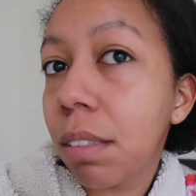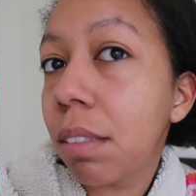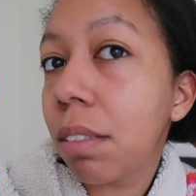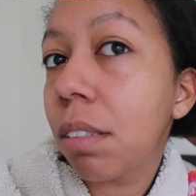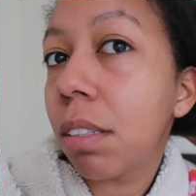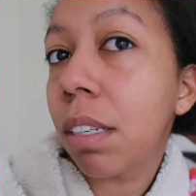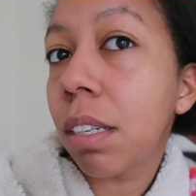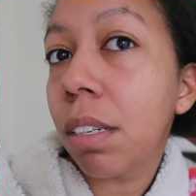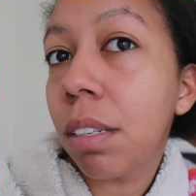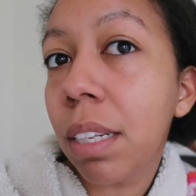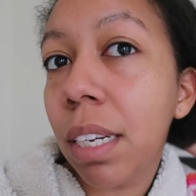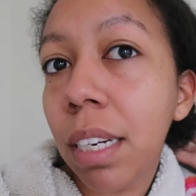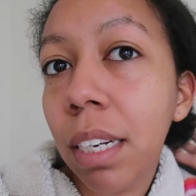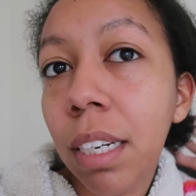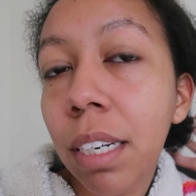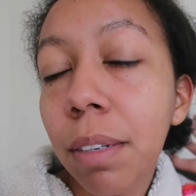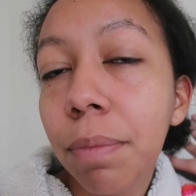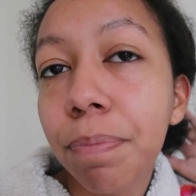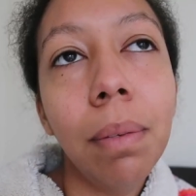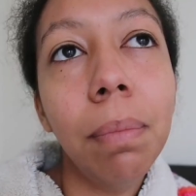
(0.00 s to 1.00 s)
I'll show you
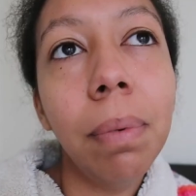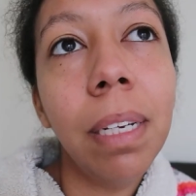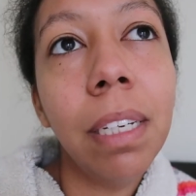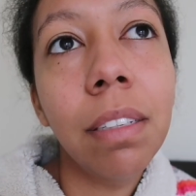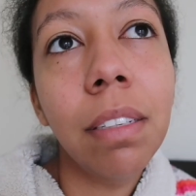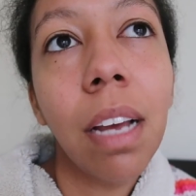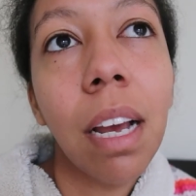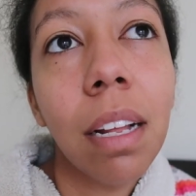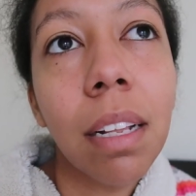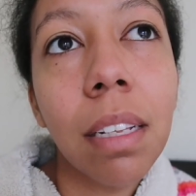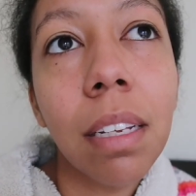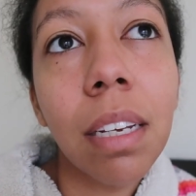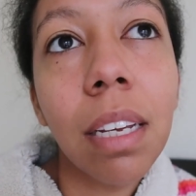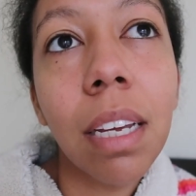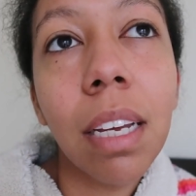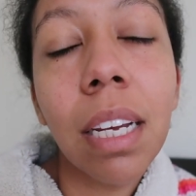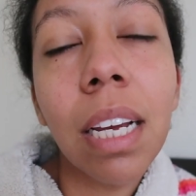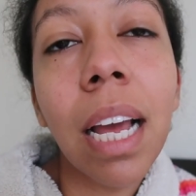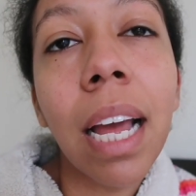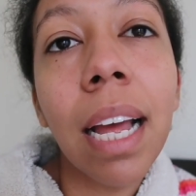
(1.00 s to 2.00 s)
later. I've been
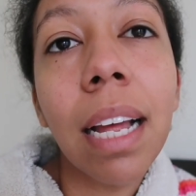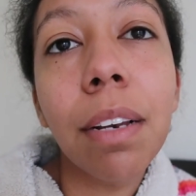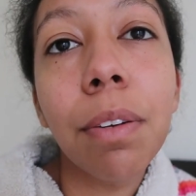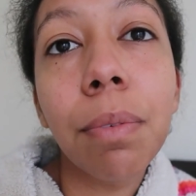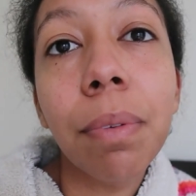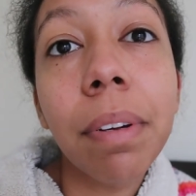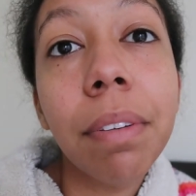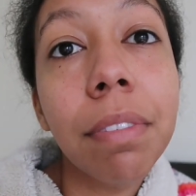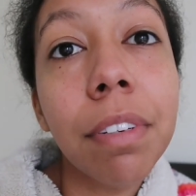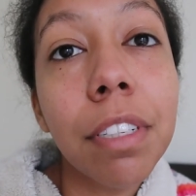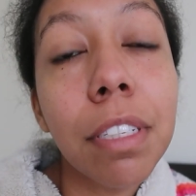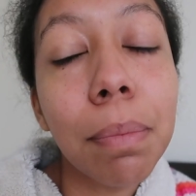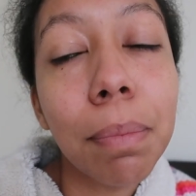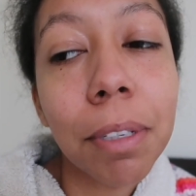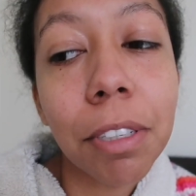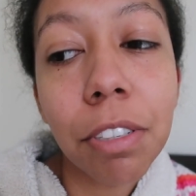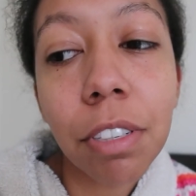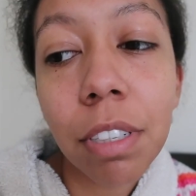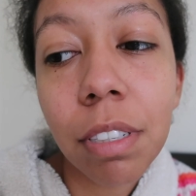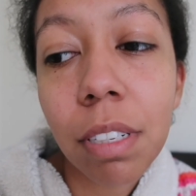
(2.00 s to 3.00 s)
looking at reference
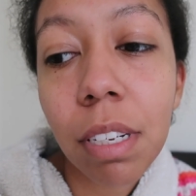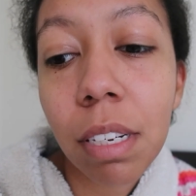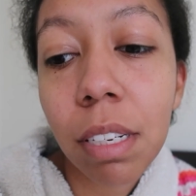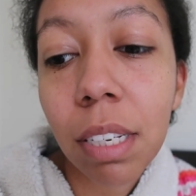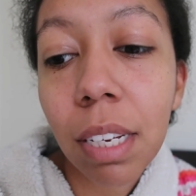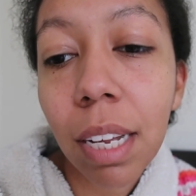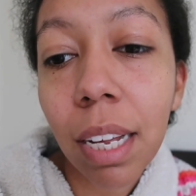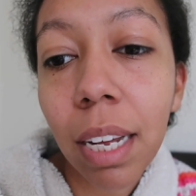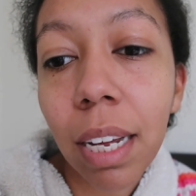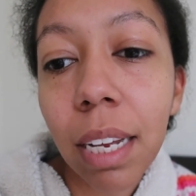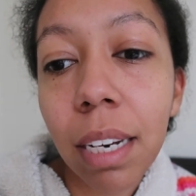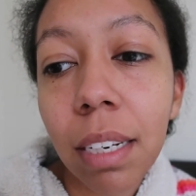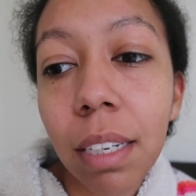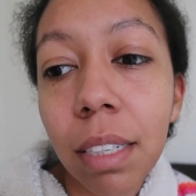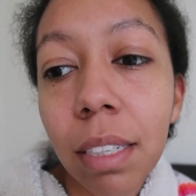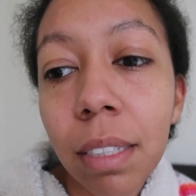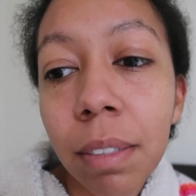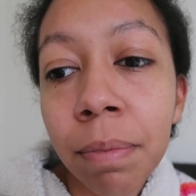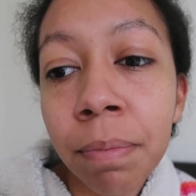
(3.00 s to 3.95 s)
pictures online